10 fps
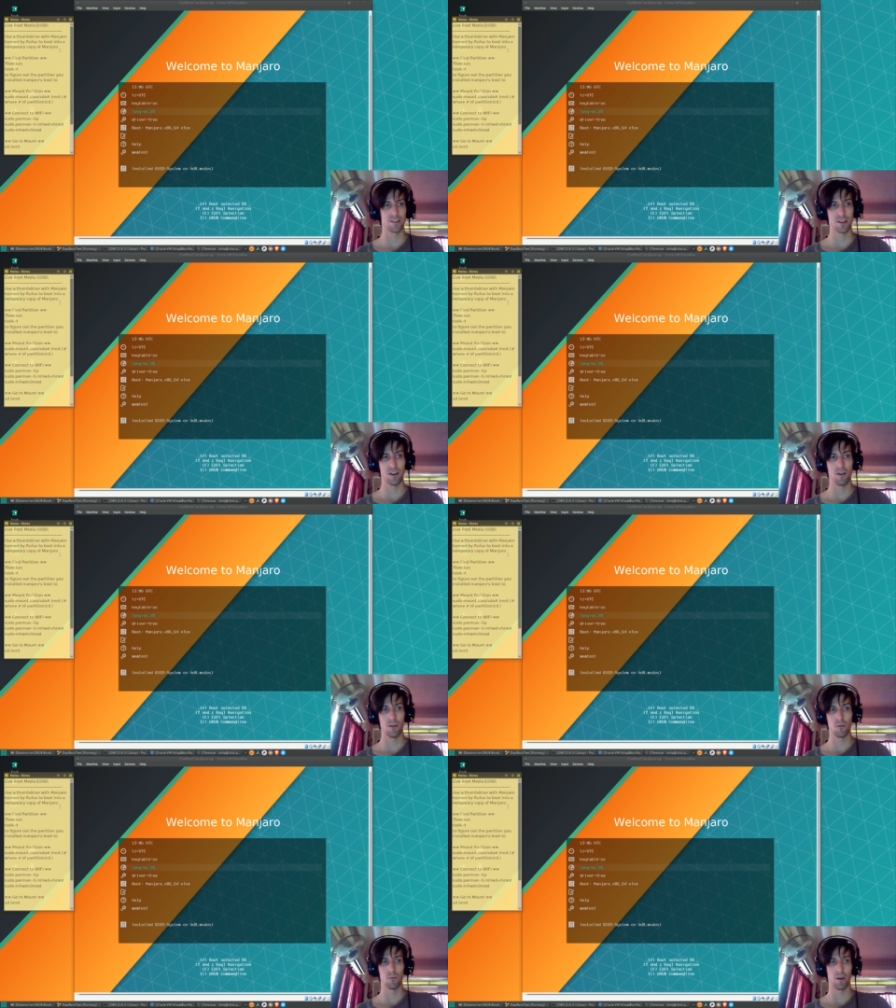
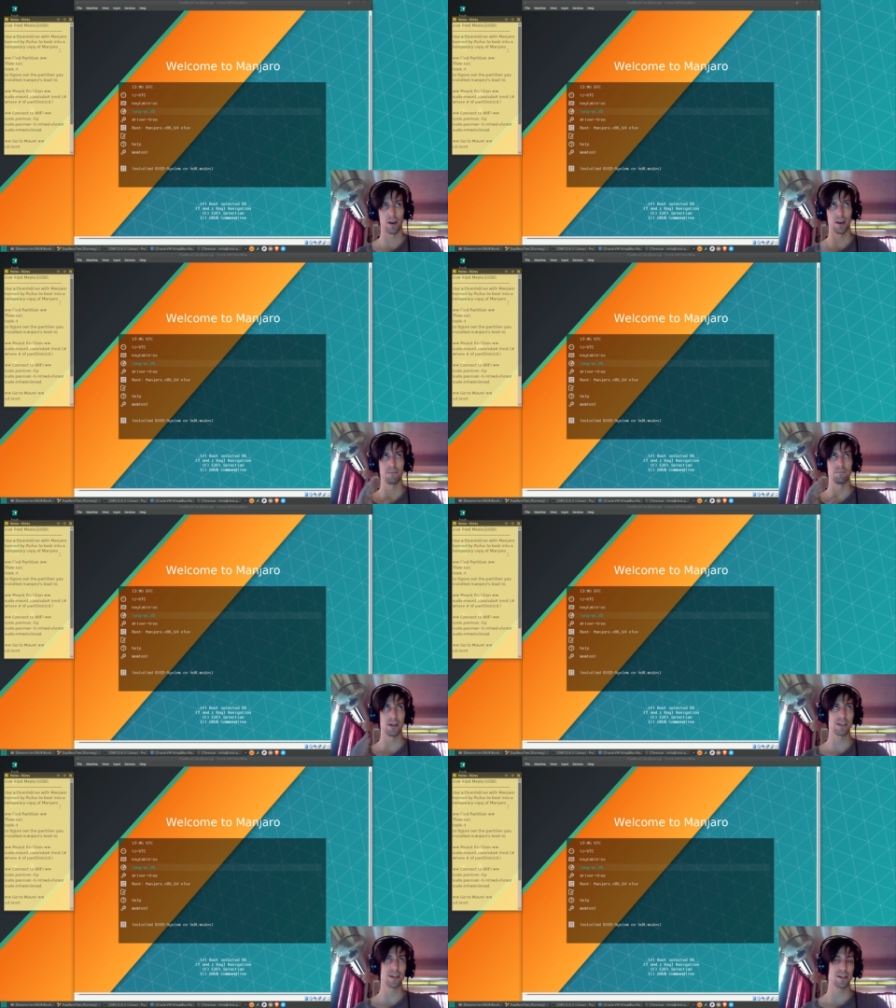So in
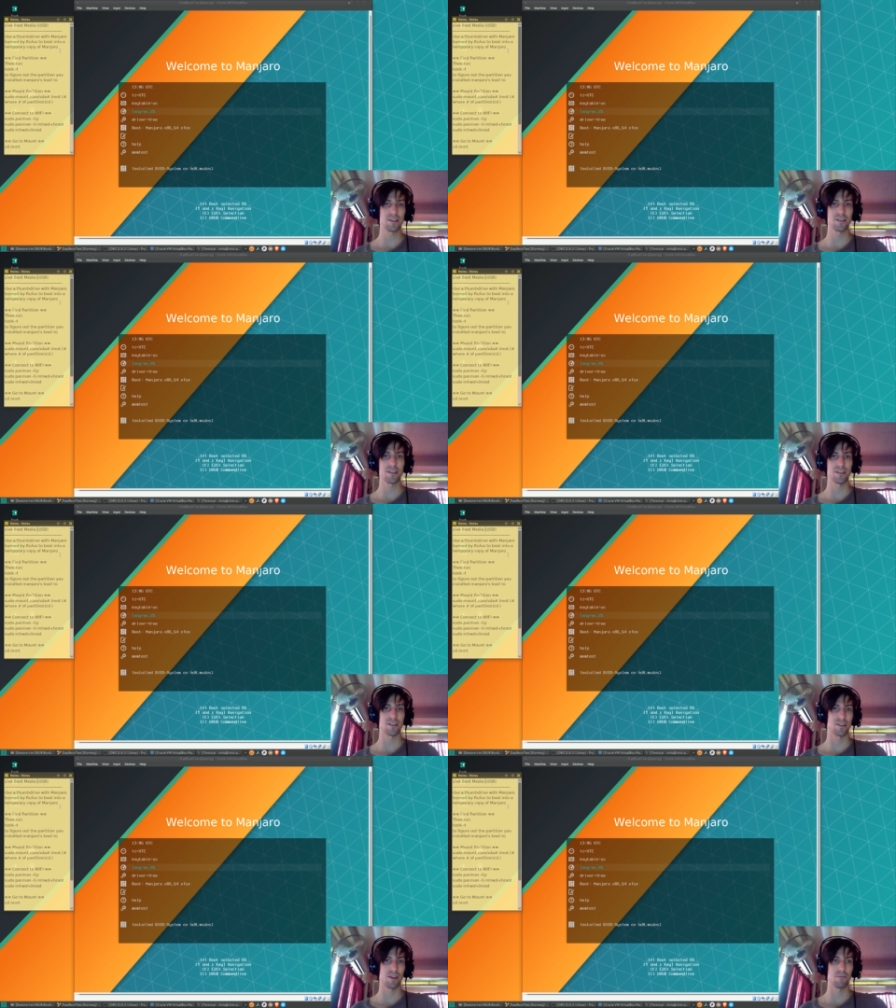many cases, it's
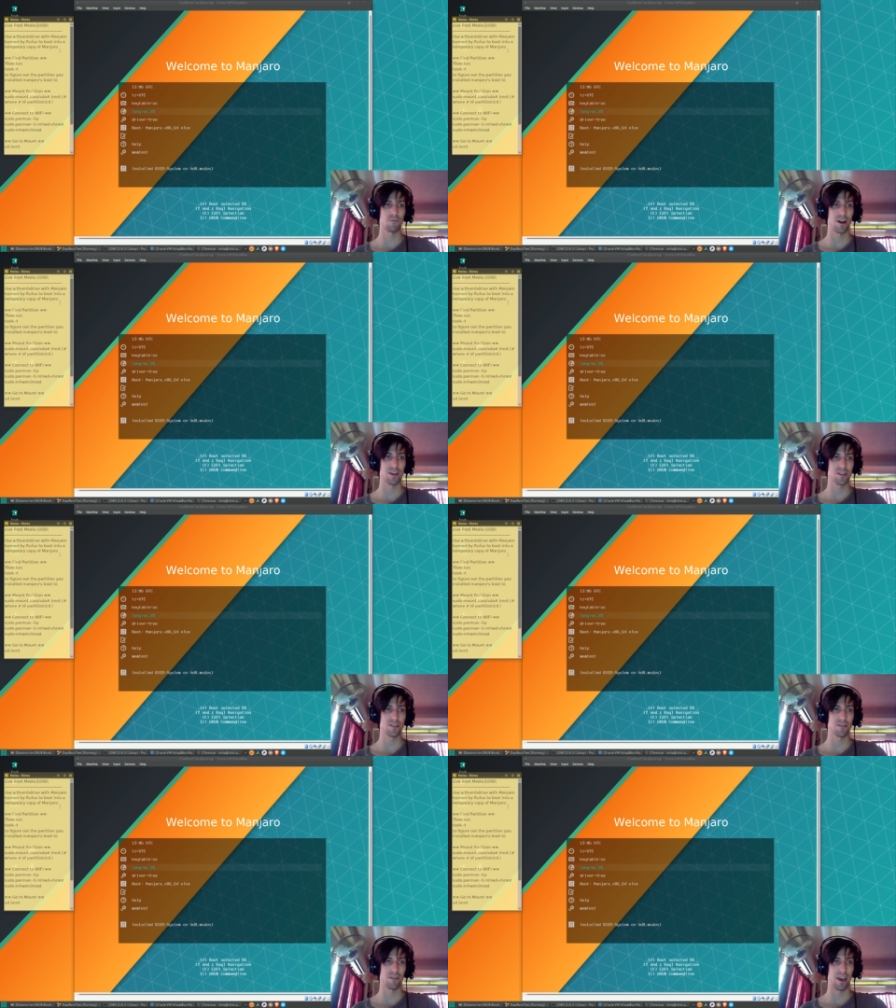the same
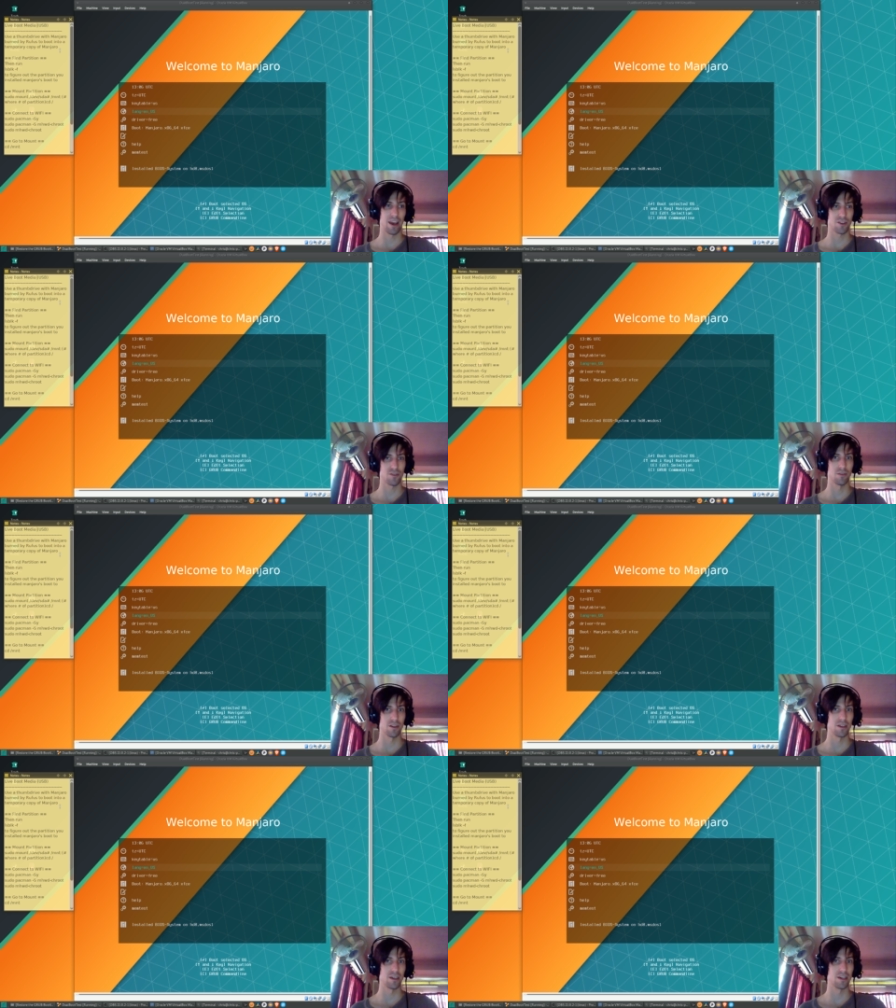process of
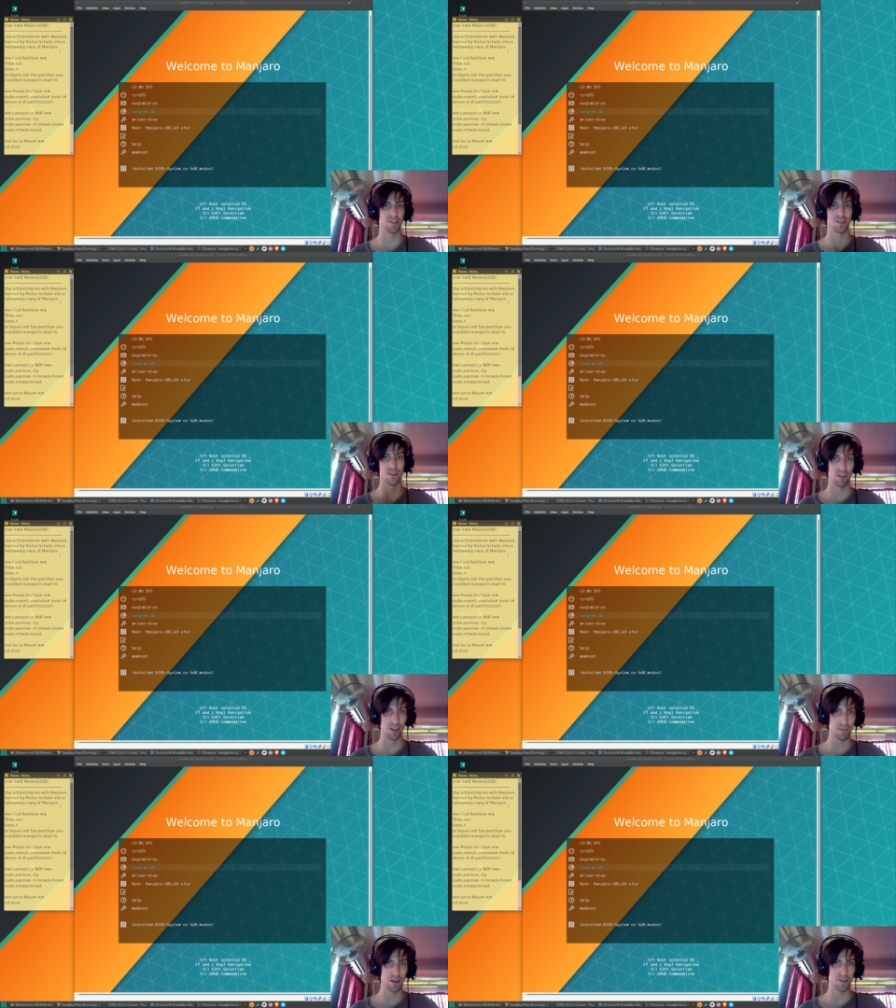actually
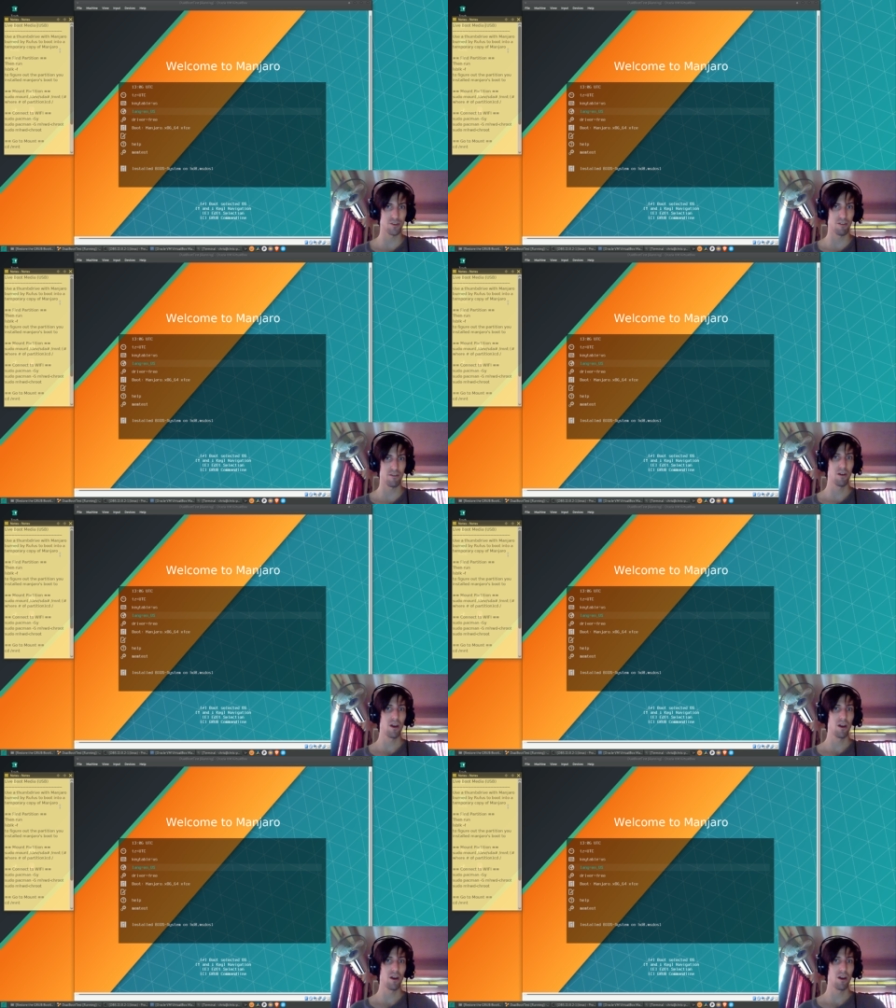installing Manjaro